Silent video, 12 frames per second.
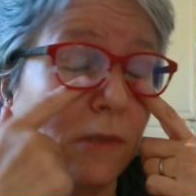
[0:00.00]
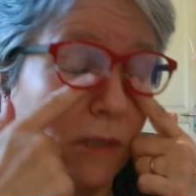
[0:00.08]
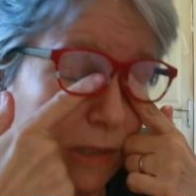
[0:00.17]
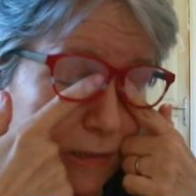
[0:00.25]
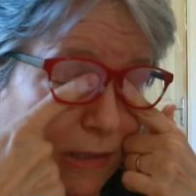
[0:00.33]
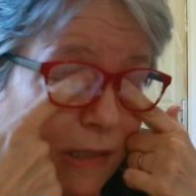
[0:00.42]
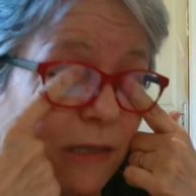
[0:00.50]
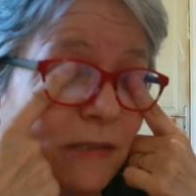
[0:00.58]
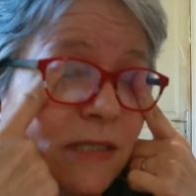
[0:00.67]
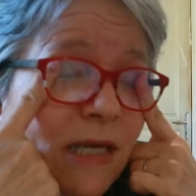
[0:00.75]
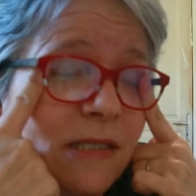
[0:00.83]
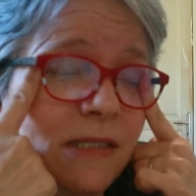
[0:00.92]
because
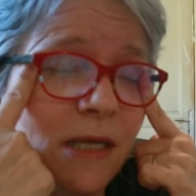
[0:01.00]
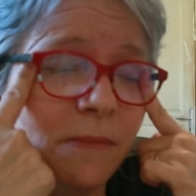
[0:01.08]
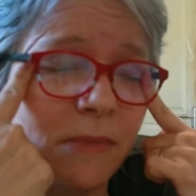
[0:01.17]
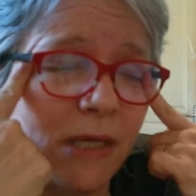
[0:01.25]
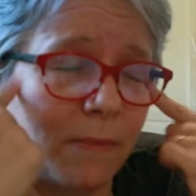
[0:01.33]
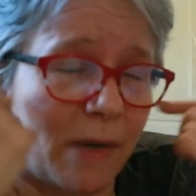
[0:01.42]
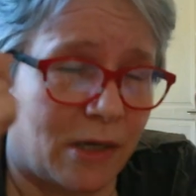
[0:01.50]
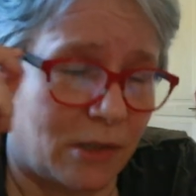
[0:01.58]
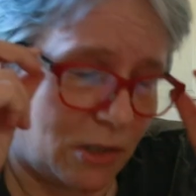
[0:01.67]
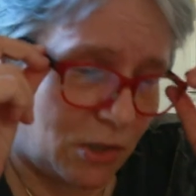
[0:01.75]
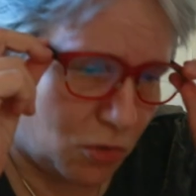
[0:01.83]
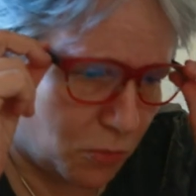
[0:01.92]
it said something about
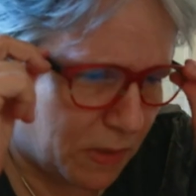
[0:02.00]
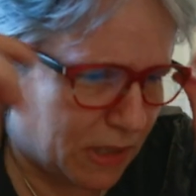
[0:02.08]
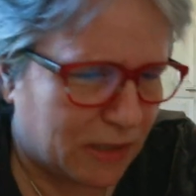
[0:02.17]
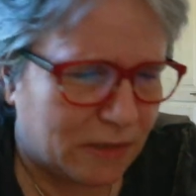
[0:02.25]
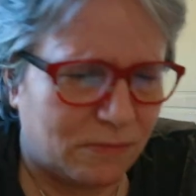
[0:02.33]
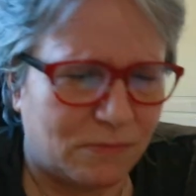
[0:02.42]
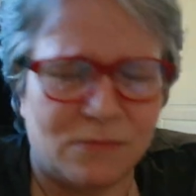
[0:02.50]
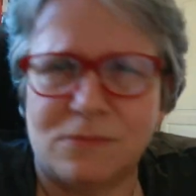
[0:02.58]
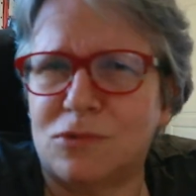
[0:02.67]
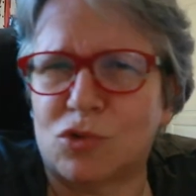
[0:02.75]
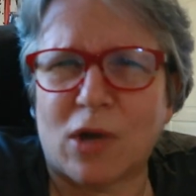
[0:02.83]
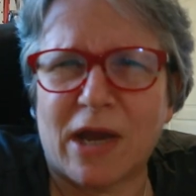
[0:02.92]

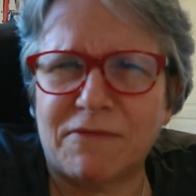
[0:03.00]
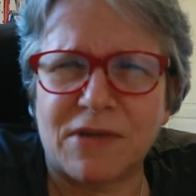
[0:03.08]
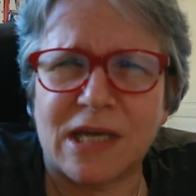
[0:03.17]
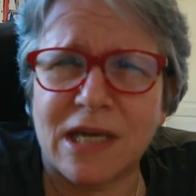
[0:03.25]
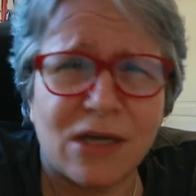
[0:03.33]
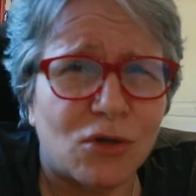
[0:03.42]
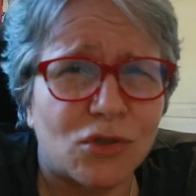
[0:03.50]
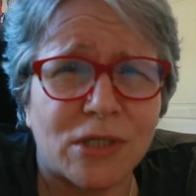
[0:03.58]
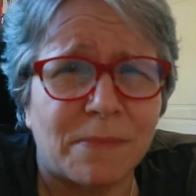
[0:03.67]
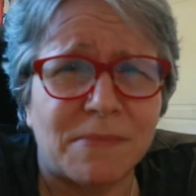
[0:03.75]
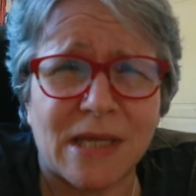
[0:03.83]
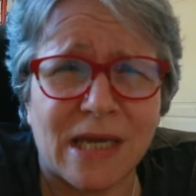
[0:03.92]
human trafficking or
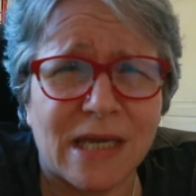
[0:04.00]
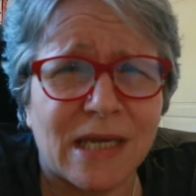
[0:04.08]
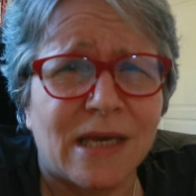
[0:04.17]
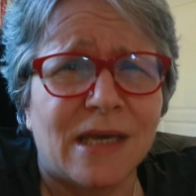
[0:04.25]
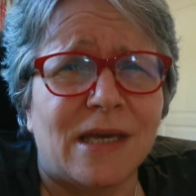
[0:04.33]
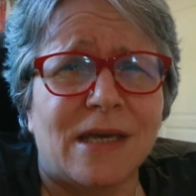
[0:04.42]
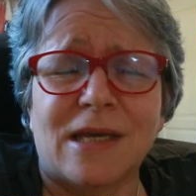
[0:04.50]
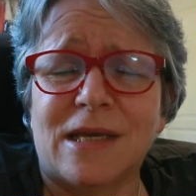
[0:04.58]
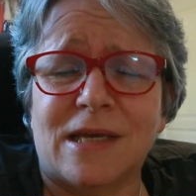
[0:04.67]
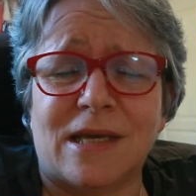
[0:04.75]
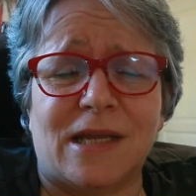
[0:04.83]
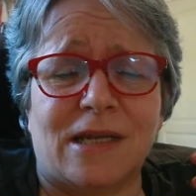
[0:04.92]
something.
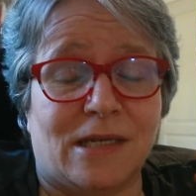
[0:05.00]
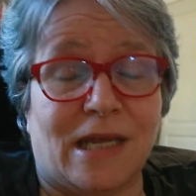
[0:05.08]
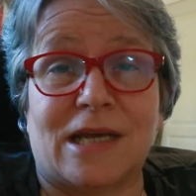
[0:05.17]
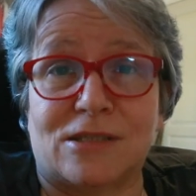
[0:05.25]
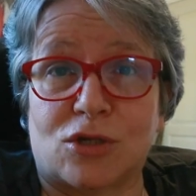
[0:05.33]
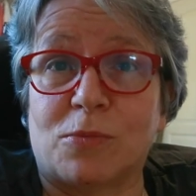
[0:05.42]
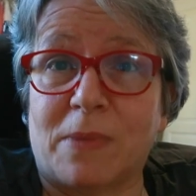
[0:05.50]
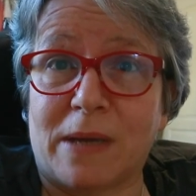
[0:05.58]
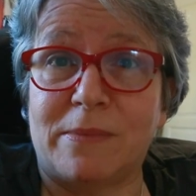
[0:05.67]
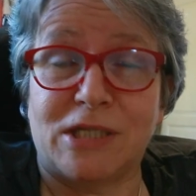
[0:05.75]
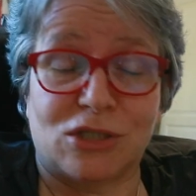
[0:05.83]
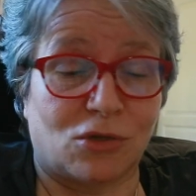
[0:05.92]
And yes, her
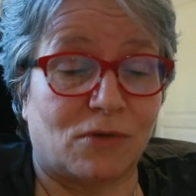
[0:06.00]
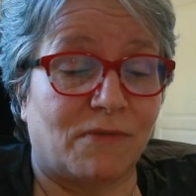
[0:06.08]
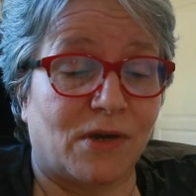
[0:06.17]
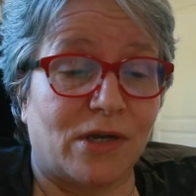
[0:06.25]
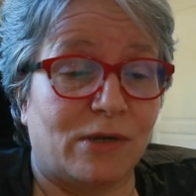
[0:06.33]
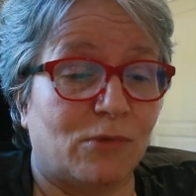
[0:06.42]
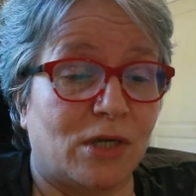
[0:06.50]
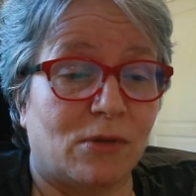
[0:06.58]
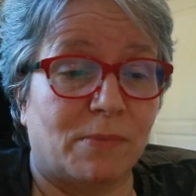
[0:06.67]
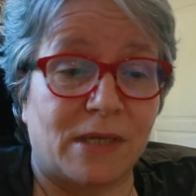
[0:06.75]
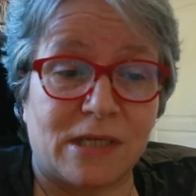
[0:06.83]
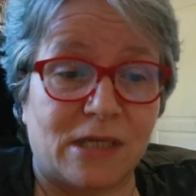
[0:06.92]
babies look very
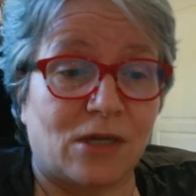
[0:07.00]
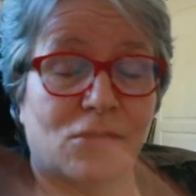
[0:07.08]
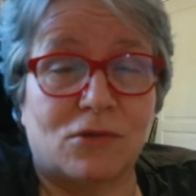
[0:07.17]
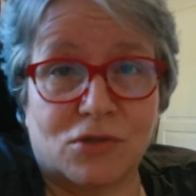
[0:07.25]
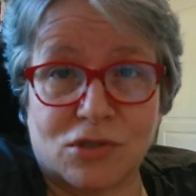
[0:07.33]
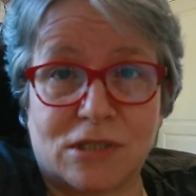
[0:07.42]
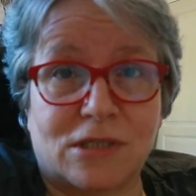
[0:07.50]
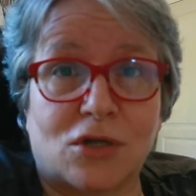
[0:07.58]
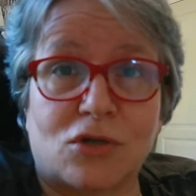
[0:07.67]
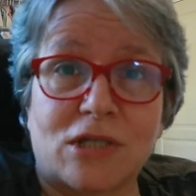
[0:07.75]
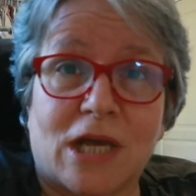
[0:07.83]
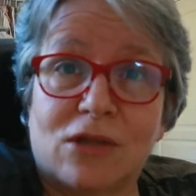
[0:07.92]
real, but you know, there's
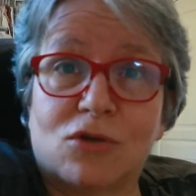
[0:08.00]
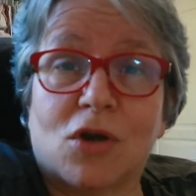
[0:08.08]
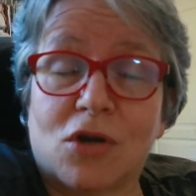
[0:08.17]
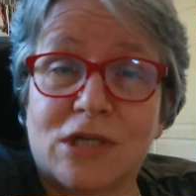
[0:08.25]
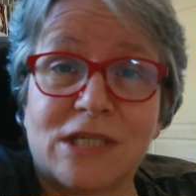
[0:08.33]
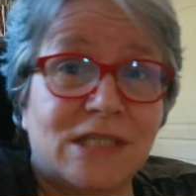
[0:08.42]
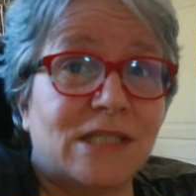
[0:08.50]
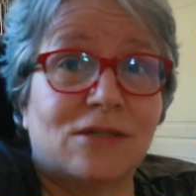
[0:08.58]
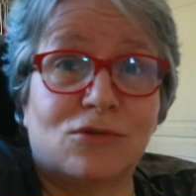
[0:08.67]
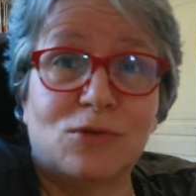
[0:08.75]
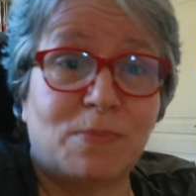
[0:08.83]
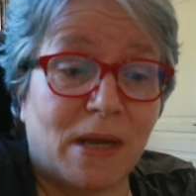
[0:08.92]
there's other artists
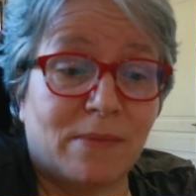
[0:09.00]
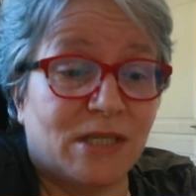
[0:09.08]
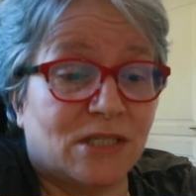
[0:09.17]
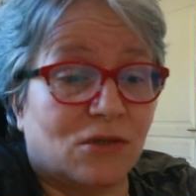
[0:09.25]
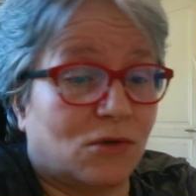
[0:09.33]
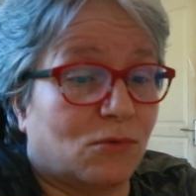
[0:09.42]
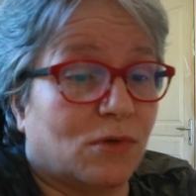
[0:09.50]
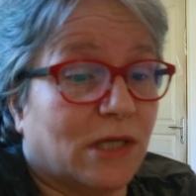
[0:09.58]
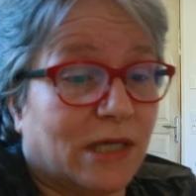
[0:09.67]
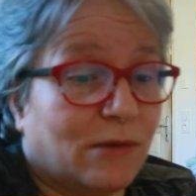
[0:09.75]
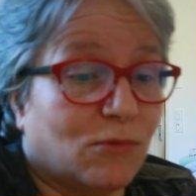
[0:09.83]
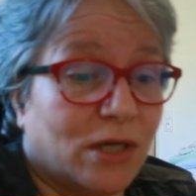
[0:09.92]
whose babies look
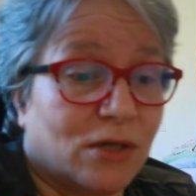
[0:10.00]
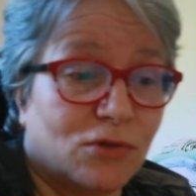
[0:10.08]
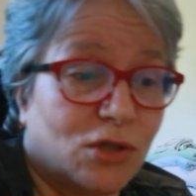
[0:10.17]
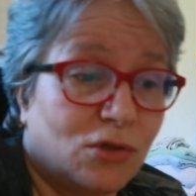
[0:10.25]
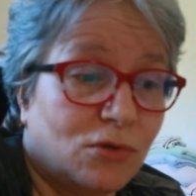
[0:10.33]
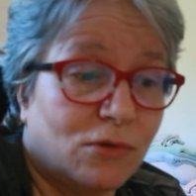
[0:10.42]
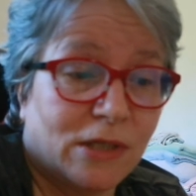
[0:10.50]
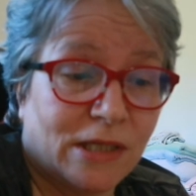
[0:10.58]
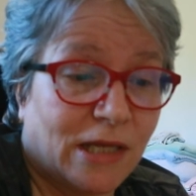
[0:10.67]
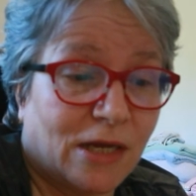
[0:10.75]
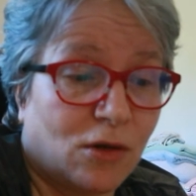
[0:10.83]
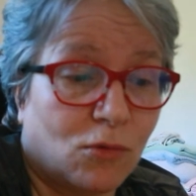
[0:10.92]
really real too,
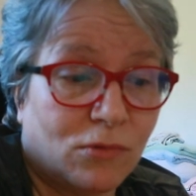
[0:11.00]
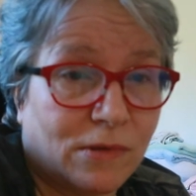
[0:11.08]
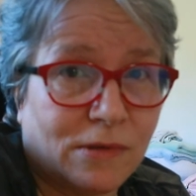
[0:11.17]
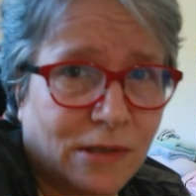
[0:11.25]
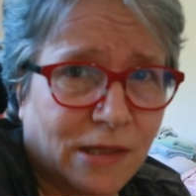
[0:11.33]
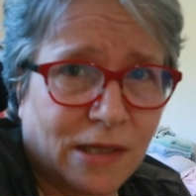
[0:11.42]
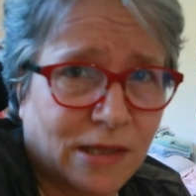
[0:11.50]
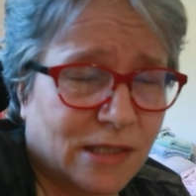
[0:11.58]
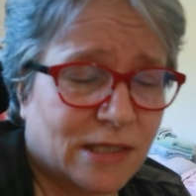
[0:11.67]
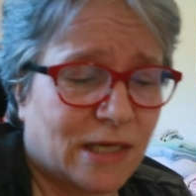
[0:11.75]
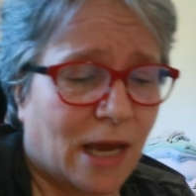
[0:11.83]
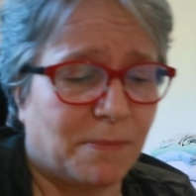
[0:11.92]
and they don't get
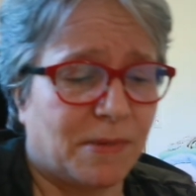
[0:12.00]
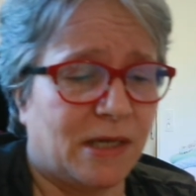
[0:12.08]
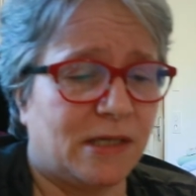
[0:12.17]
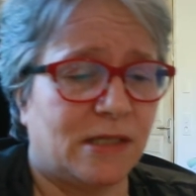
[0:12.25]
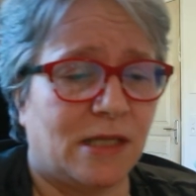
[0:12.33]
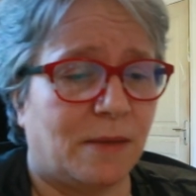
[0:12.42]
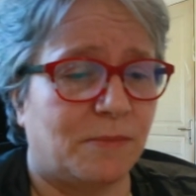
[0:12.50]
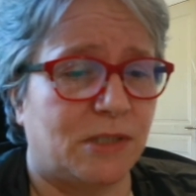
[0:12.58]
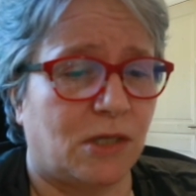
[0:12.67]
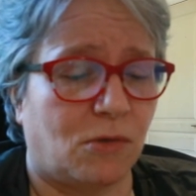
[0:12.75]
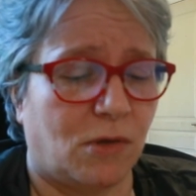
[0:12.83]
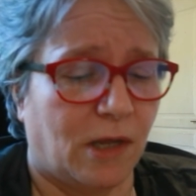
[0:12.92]
this happening to them.
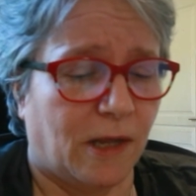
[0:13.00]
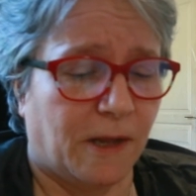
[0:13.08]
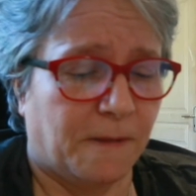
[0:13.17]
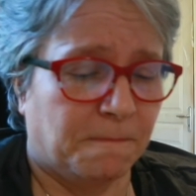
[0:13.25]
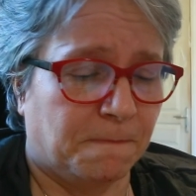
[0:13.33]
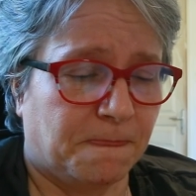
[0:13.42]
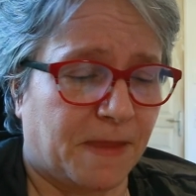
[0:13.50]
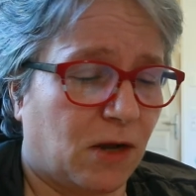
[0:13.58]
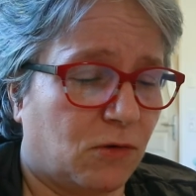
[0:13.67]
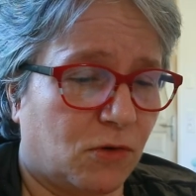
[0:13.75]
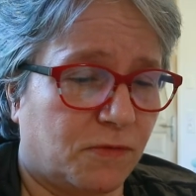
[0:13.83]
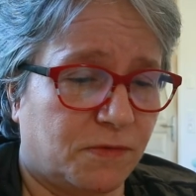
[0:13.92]
So I
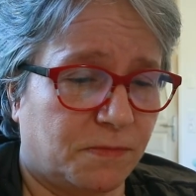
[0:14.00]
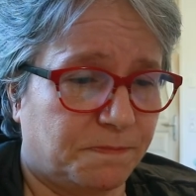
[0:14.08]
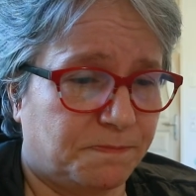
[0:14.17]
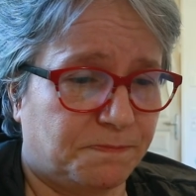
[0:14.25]
don't know if